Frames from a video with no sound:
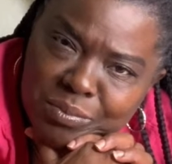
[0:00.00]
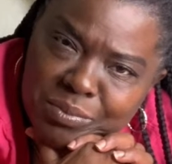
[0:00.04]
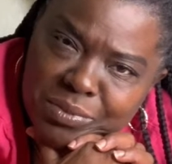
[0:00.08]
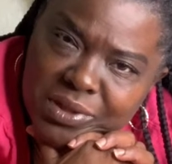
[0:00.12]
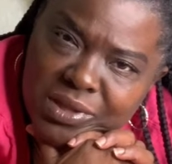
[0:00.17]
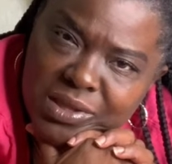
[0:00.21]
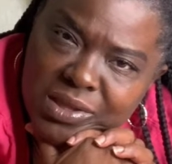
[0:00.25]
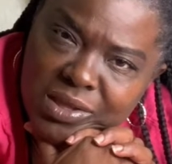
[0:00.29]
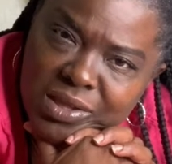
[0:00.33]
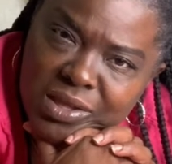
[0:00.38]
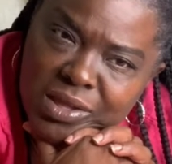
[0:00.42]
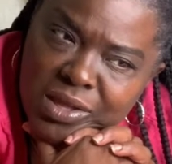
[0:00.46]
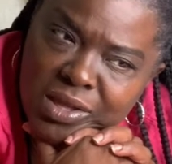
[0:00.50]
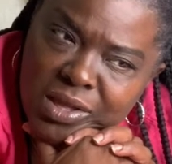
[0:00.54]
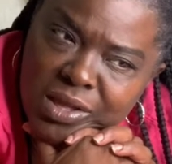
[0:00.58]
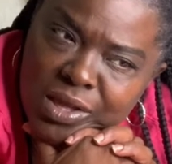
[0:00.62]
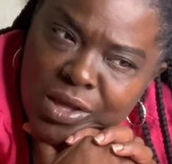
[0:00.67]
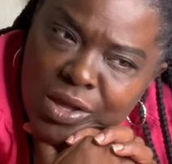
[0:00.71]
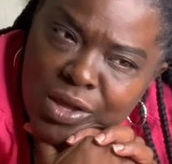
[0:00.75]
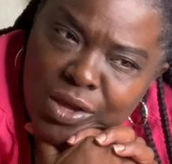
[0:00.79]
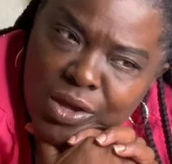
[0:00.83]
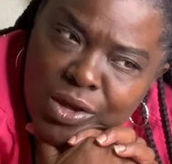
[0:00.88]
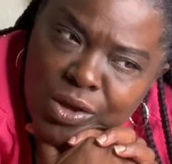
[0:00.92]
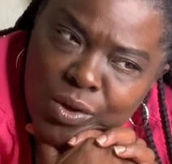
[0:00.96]
me?
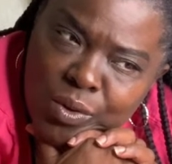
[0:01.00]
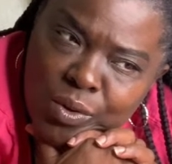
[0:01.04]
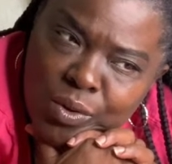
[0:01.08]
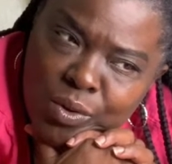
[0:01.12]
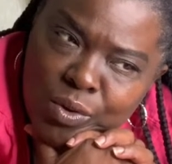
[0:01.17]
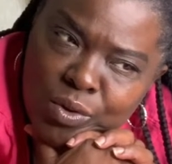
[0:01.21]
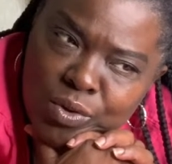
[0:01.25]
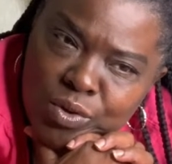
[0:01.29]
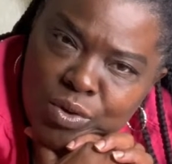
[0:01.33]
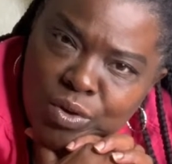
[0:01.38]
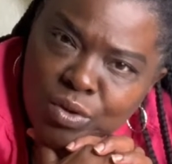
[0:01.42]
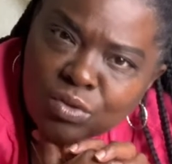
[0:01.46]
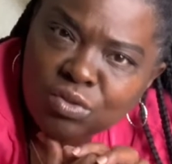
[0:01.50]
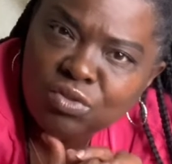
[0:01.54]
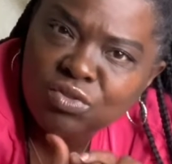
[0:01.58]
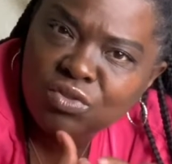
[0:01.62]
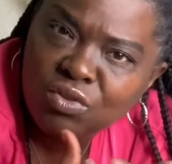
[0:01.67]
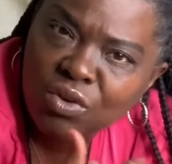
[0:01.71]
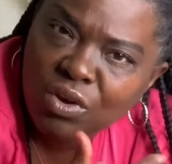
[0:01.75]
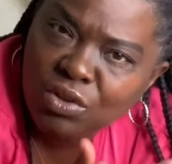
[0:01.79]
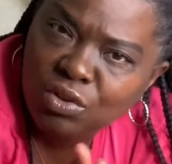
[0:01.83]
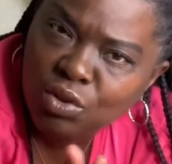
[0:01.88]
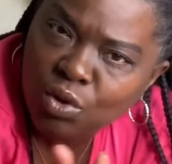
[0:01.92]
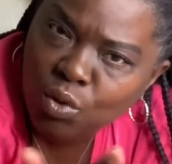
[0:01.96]
You
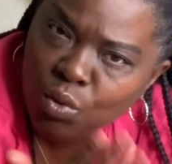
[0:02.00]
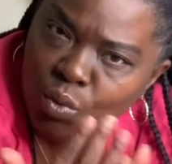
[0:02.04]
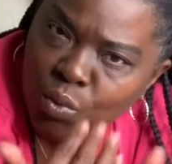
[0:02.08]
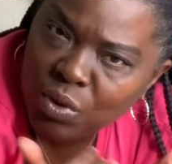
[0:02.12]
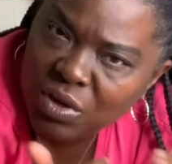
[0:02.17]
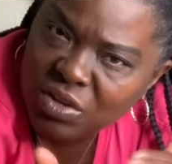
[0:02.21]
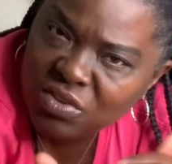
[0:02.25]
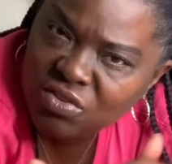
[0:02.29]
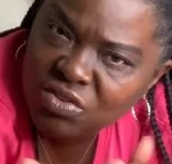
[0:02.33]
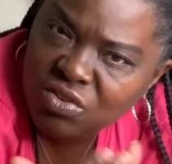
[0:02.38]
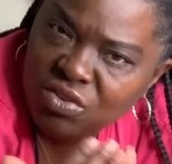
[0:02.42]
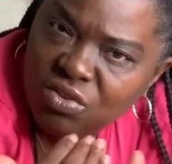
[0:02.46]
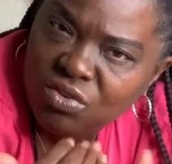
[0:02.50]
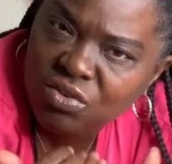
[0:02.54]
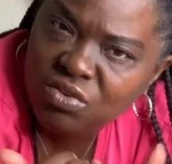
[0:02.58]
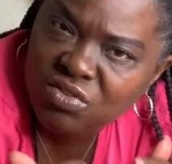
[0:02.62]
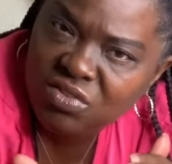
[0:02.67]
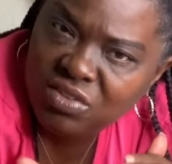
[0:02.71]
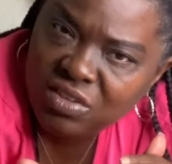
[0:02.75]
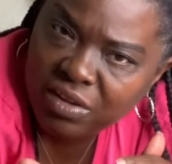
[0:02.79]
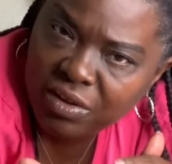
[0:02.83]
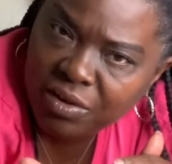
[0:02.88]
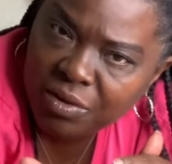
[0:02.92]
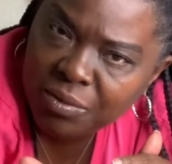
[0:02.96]
start to question
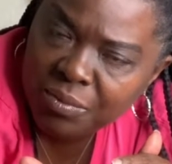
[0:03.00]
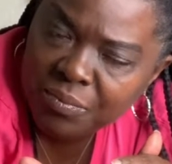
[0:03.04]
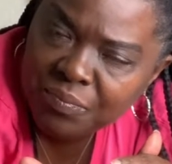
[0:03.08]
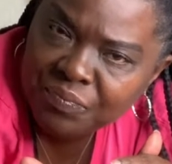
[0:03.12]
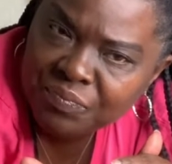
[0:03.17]
yourself,